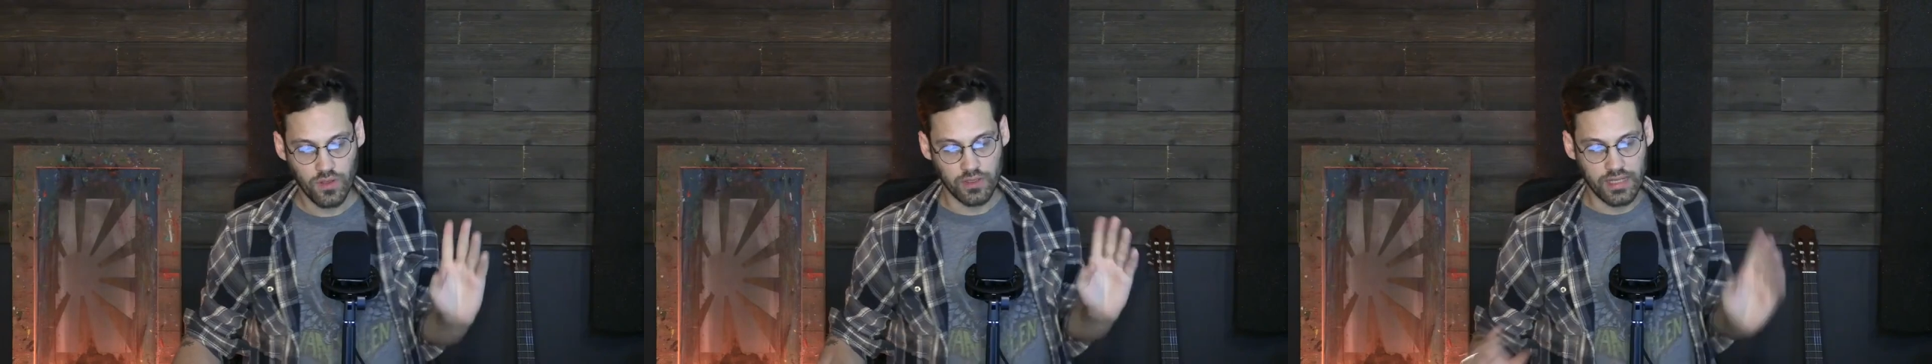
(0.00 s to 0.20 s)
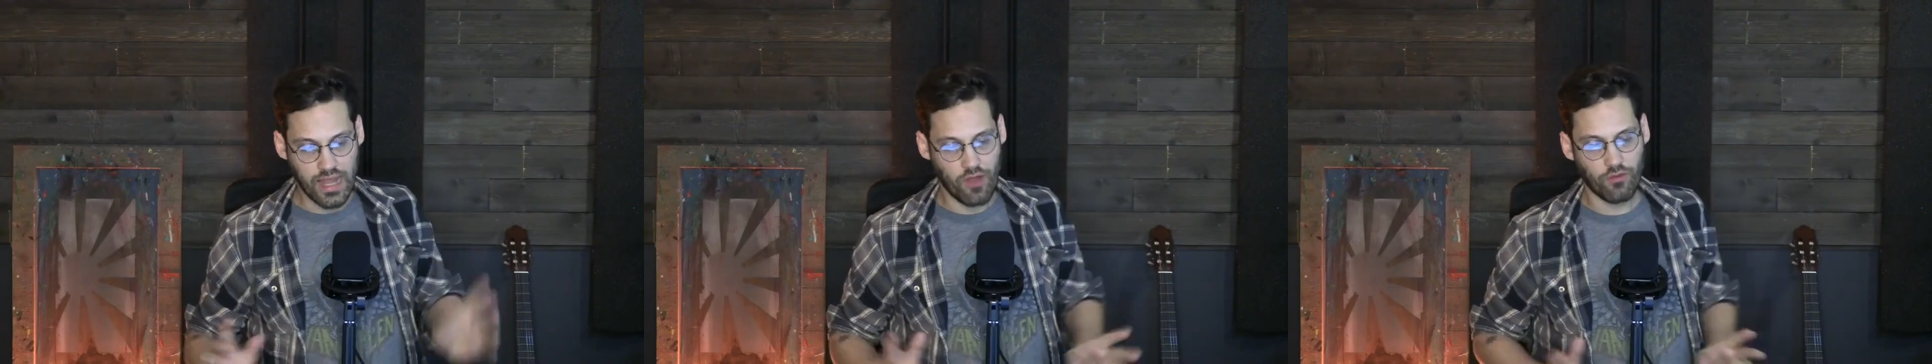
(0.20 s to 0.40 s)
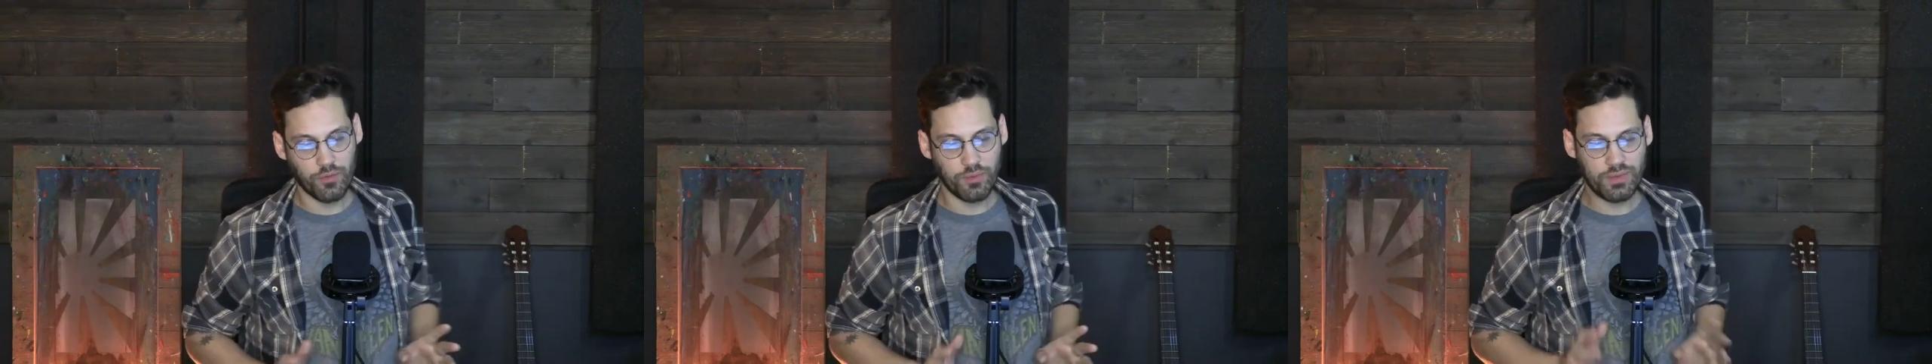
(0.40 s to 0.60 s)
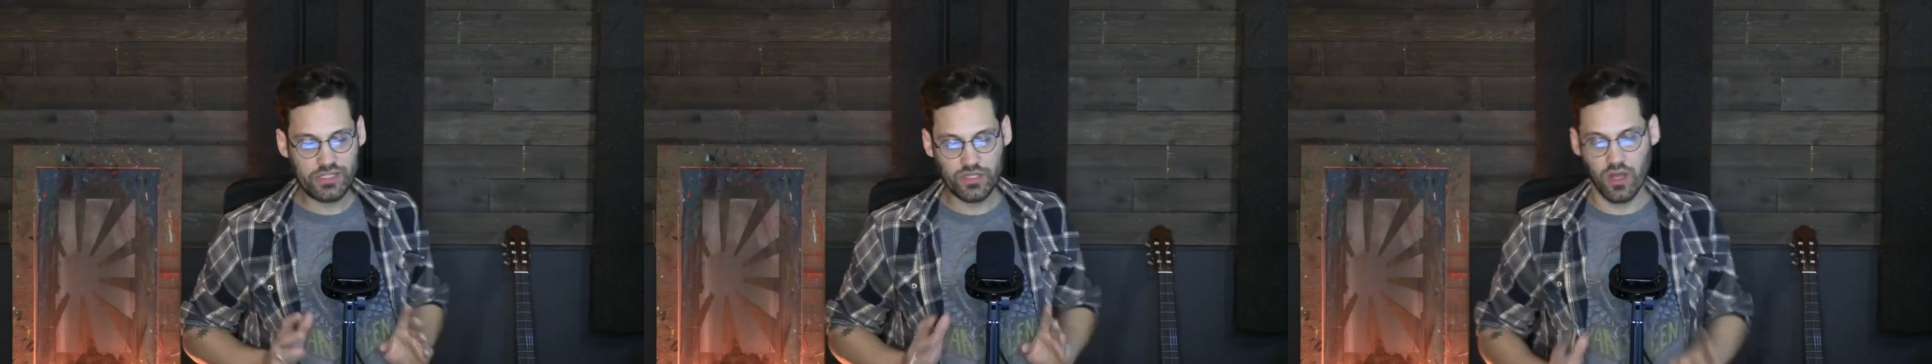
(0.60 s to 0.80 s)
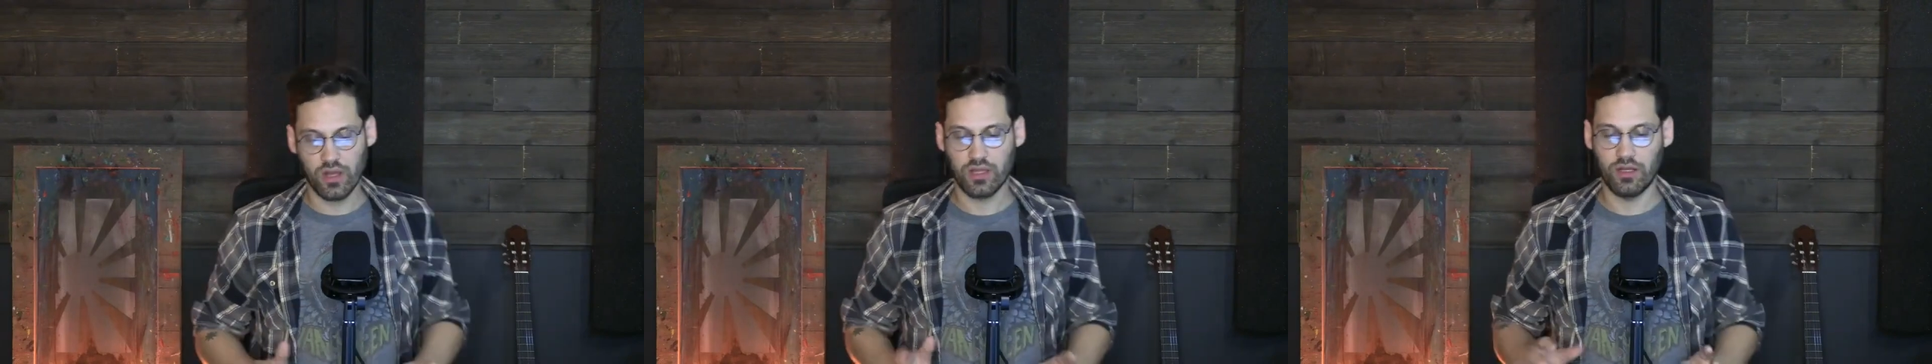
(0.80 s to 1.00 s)
Now I'm going to be
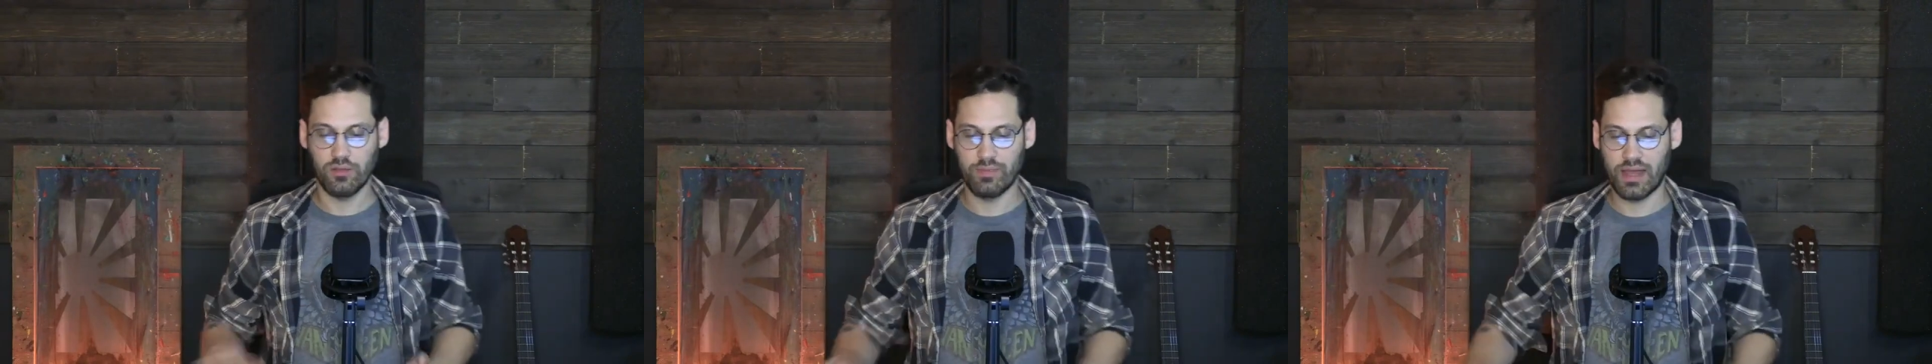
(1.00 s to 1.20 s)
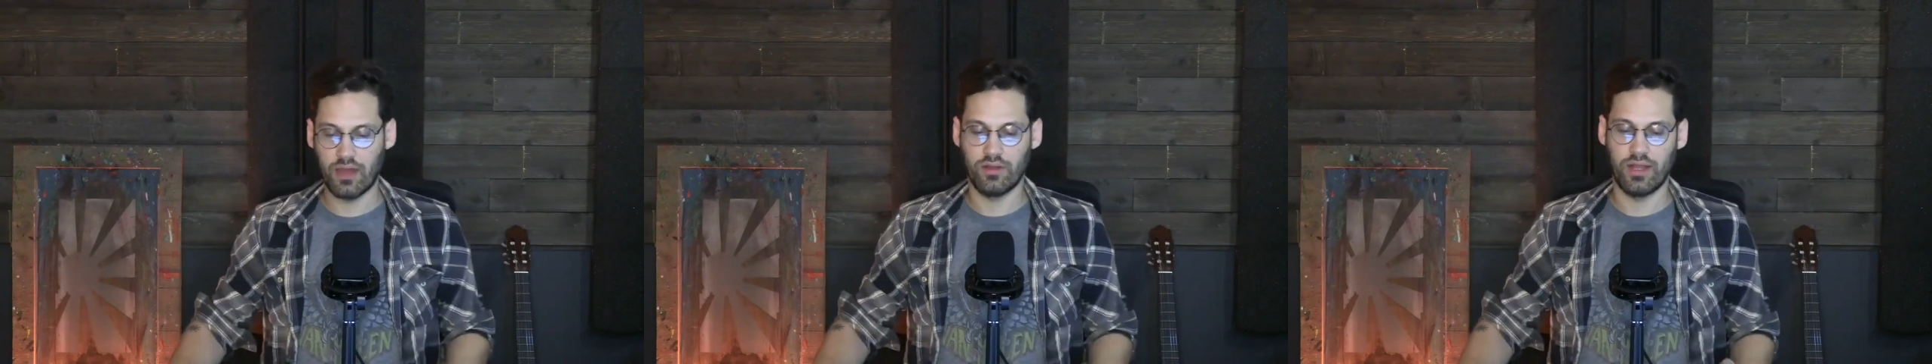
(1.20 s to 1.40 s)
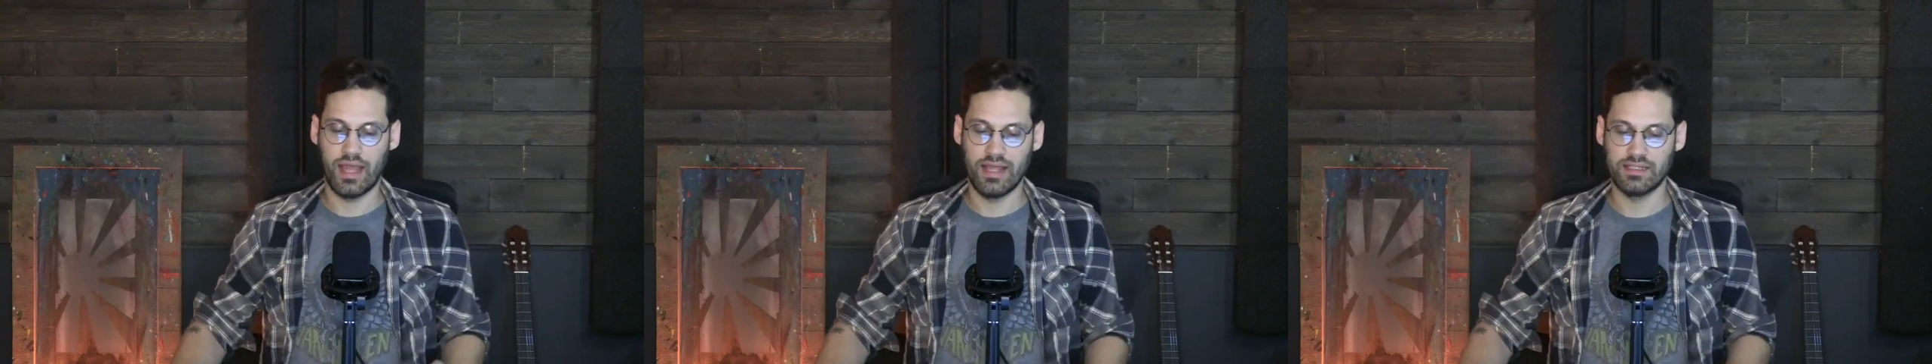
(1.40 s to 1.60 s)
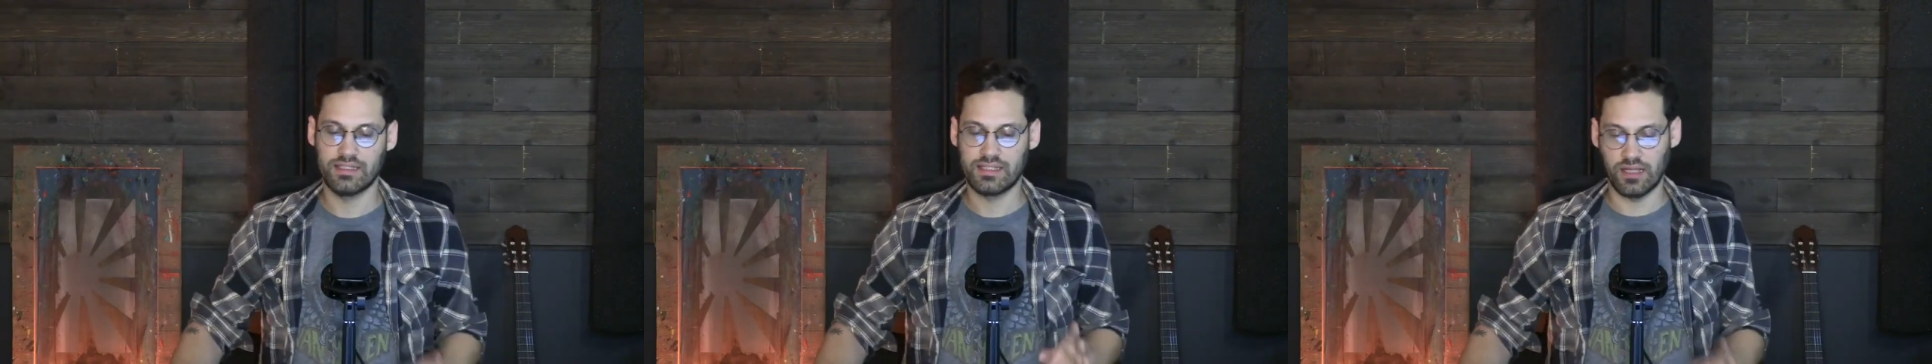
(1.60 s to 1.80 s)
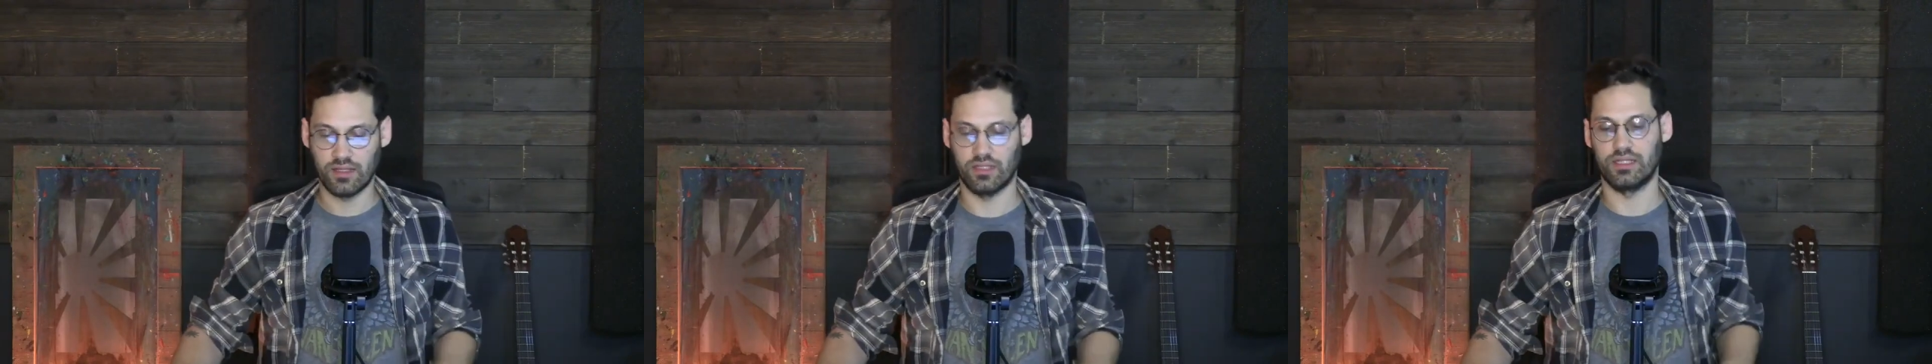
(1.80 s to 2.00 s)
talking about
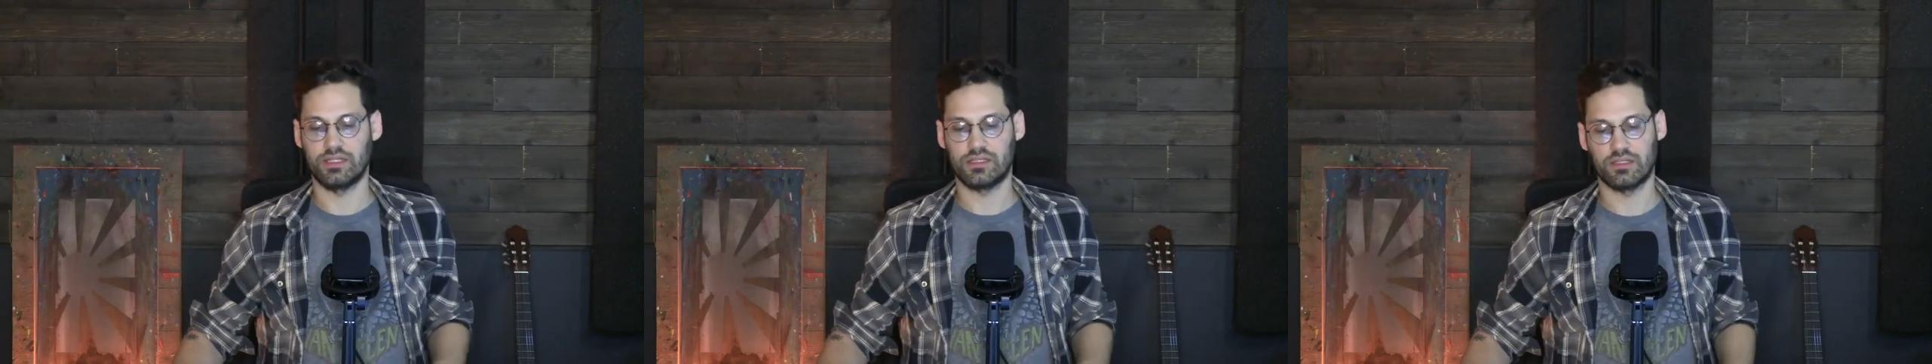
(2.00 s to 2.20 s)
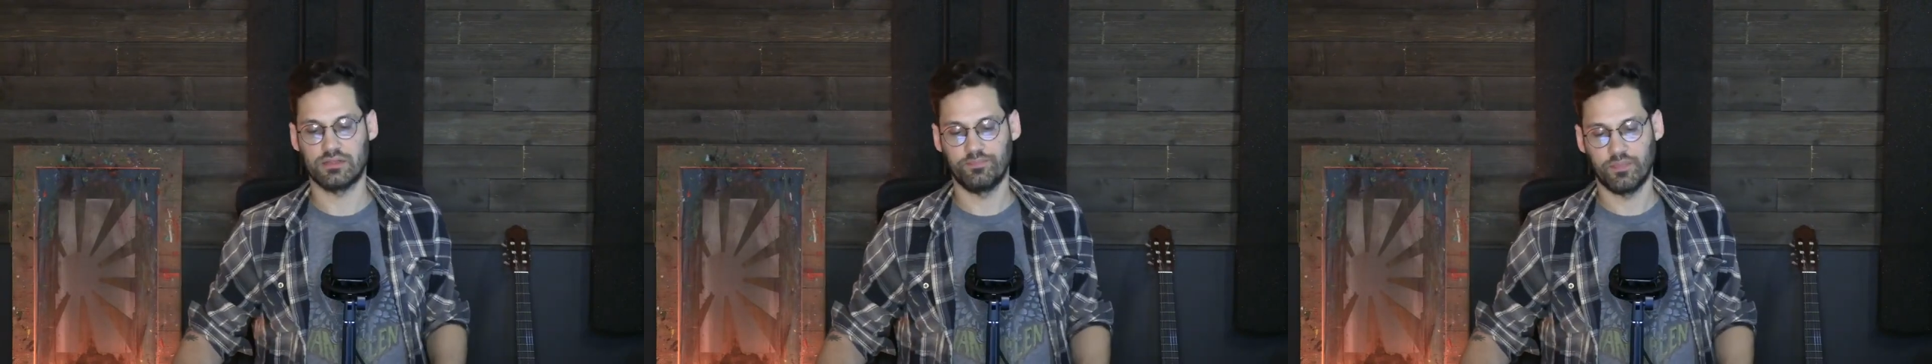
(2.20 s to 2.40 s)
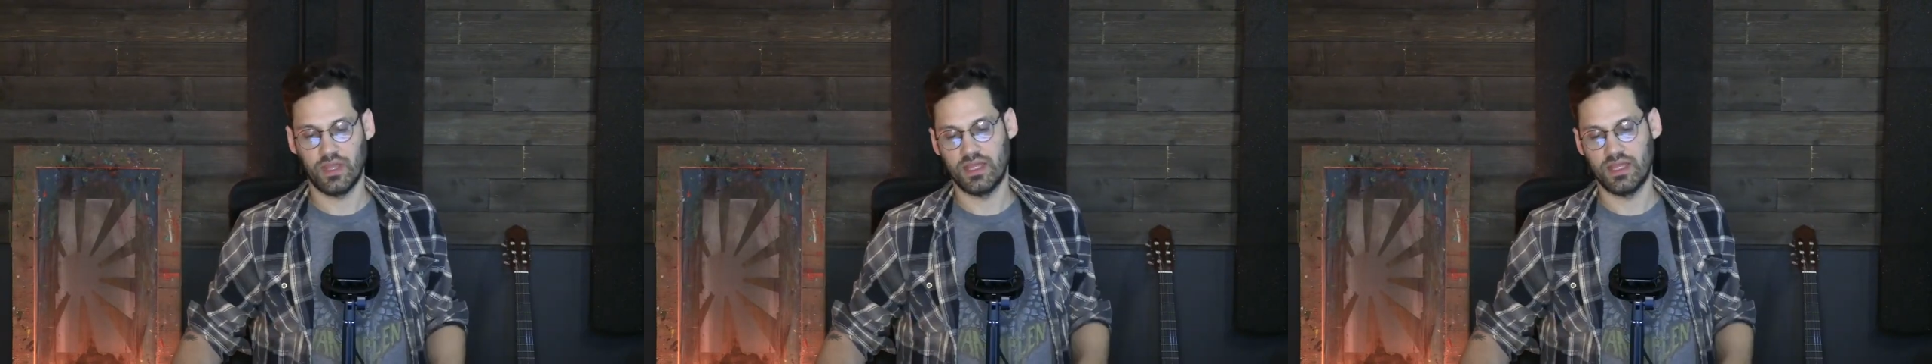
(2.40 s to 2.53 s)
enceladus.